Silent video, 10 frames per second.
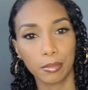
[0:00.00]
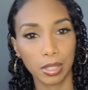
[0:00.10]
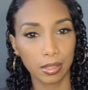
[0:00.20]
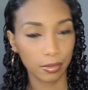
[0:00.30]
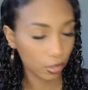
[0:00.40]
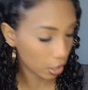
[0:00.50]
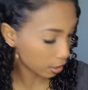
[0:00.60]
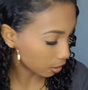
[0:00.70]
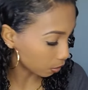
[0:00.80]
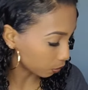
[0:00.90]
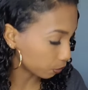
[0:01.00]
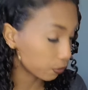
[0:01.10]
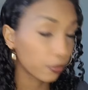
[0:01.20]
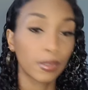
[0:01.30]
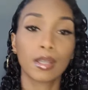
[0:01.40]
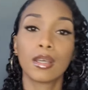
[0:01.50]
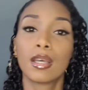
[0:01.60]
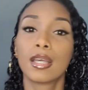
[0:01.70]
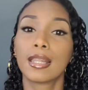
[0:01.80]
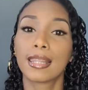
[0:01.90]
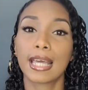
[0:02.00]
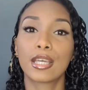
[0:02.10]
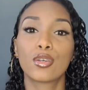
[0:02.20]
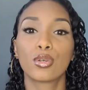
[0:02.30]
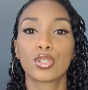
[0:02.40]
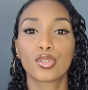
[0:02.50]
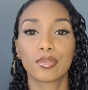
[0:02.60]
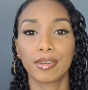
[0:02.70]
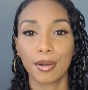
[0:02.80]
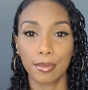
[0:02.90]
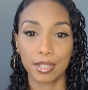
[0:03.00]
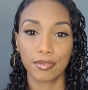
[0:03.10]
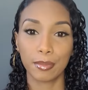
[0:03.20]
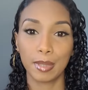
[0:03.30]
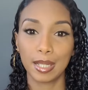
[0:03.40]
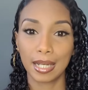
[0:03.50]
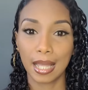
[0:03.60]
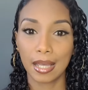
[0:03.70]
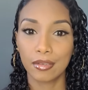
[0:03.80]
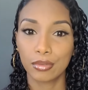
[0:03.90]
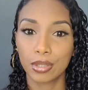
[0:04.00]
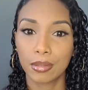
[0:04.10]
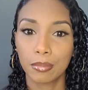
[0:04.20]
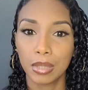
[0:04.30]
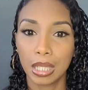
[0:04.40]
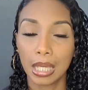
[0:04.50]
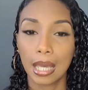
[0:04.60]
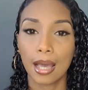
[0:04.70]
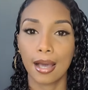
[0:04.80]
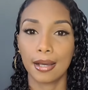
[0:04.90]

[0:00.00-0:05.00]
me just now. Thank you all so very much for being live with me.